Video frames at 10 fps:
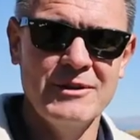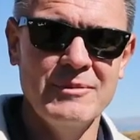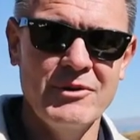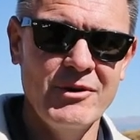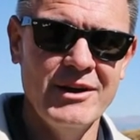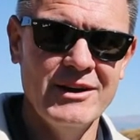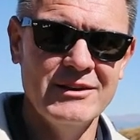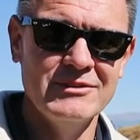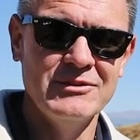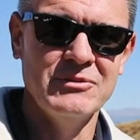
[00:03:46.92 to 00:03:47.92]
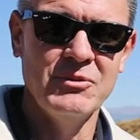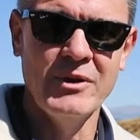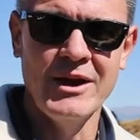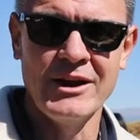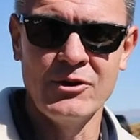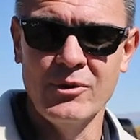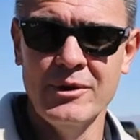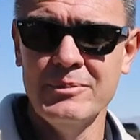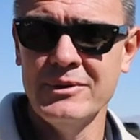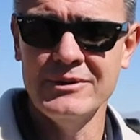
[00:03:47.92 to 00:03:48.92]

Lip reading: them around where I grew up,